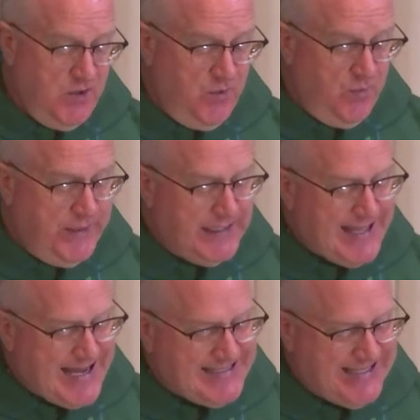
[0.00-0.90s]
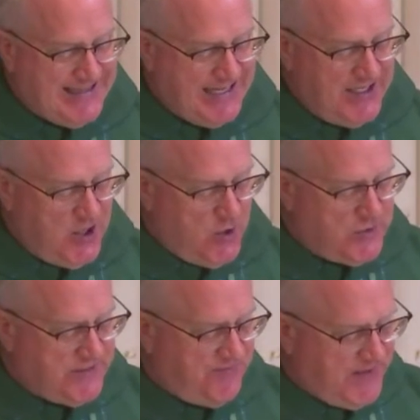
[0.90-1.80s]
Realizing that no
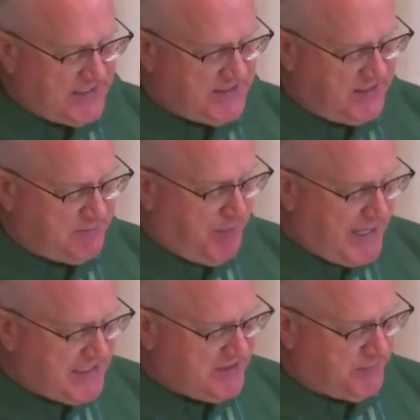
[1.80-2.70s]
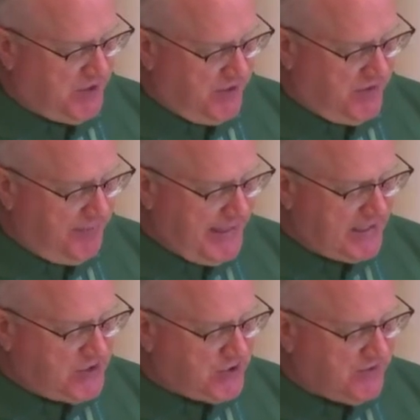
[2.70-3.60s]
defense is possible, the
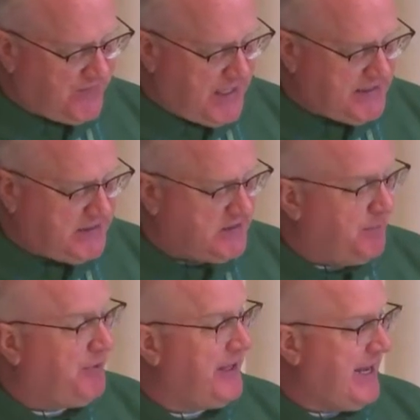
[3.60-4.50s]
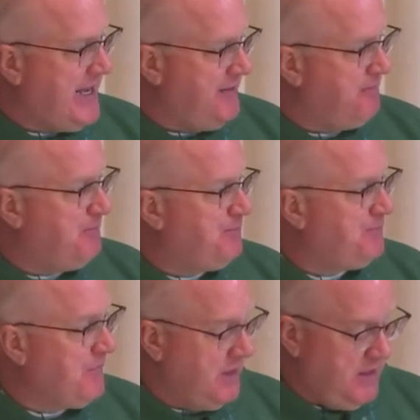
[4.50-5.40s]
manager devises a plan.
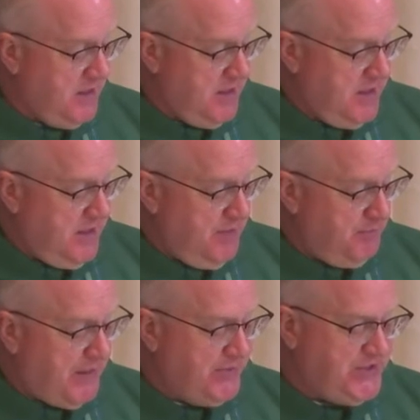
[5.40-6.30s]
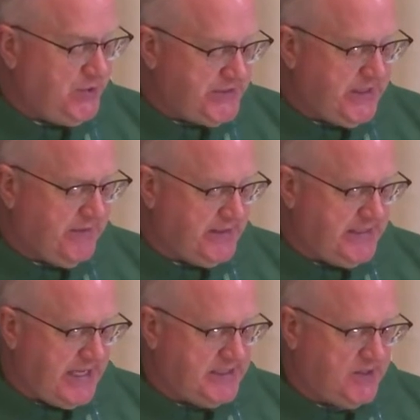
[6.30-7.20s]
By reducing the
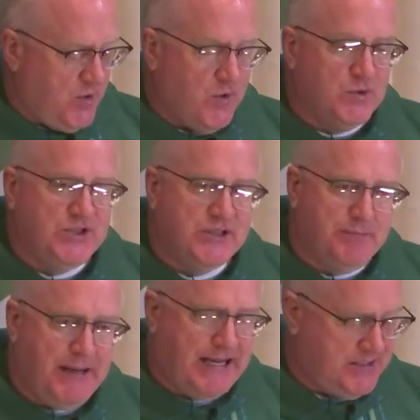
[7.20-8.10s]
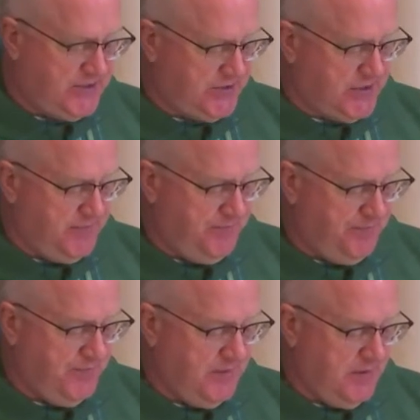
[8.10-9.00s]
debts owed to the master,
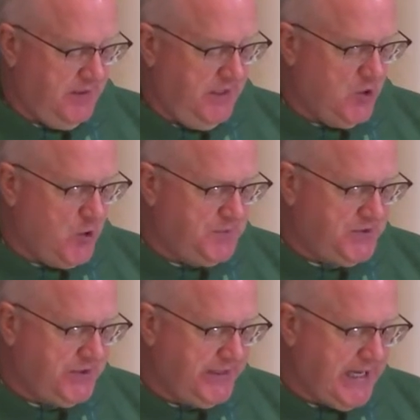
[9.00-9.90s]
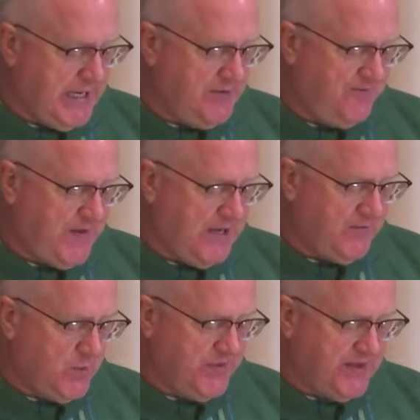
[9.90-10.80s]
he hopes to gain
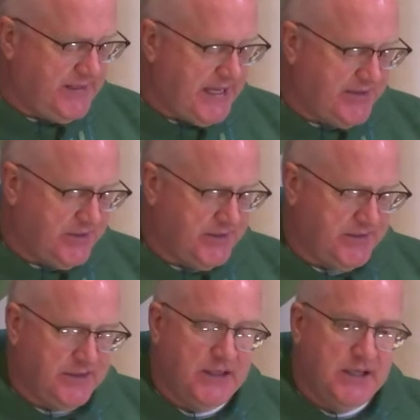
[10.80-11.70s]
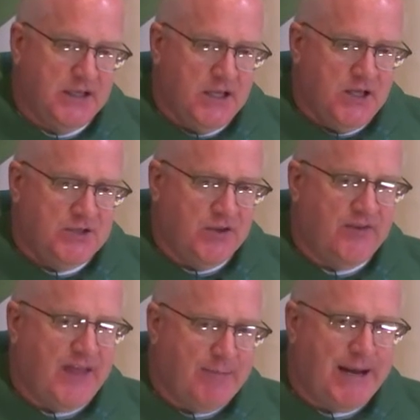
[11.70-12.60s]
favor with the debtors so
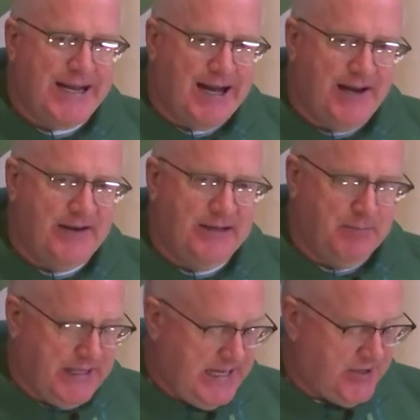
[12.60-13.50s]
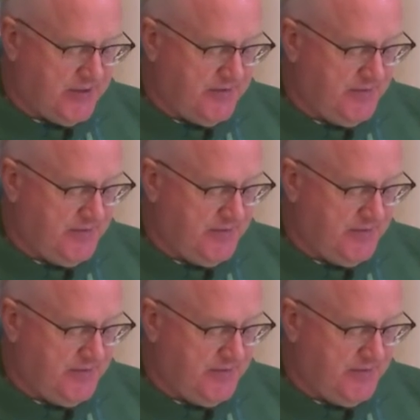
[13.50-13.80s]
that they might hire him later.